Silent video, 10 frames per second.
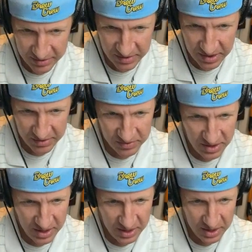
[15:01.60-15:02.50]
as
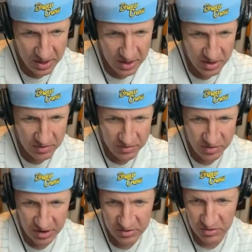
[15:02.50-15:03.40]
a
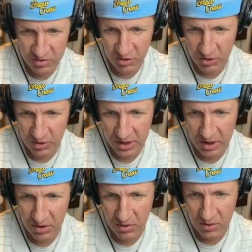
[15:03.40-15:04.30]
Jackson
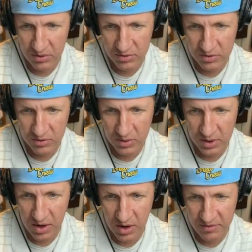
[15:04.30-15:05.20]
Churio to an
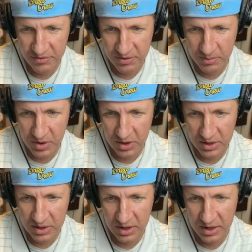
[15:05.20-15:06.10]
off the
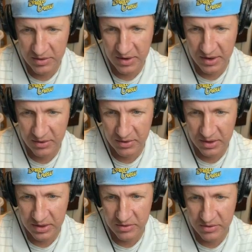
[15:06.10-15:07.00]
market
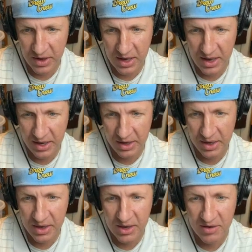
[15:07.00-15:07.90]
entirely to a high
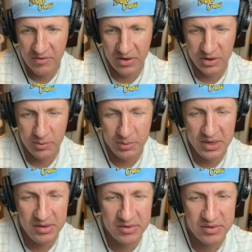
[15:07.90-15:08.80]
value
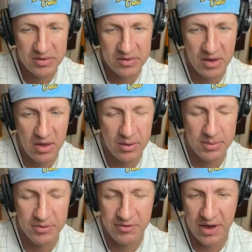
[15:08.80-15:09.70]
piece all the way up
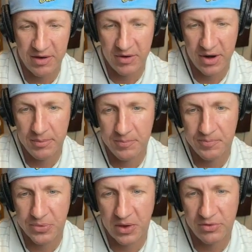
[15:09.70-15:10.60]
to 5, right?
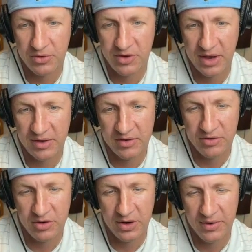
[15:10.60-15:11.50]
So Jackson
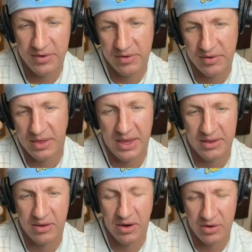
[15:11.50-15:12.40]
Churio is like
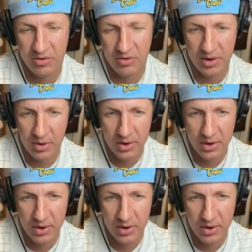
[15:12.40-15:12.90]
they're untradeable.